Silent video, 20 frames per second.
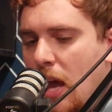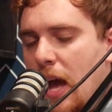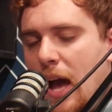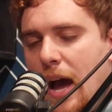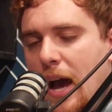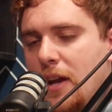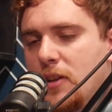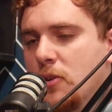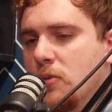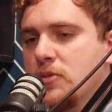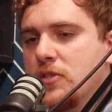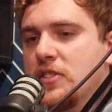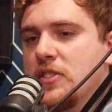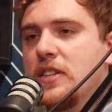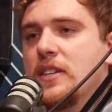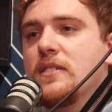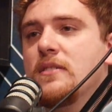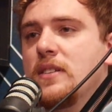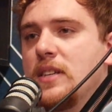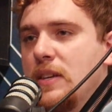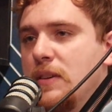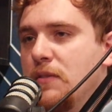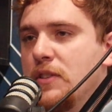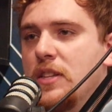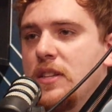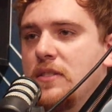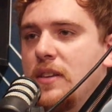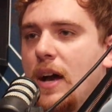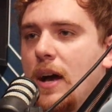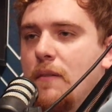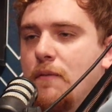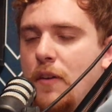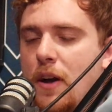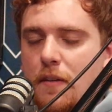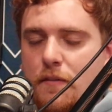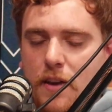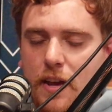I don't see it leaving the top 5,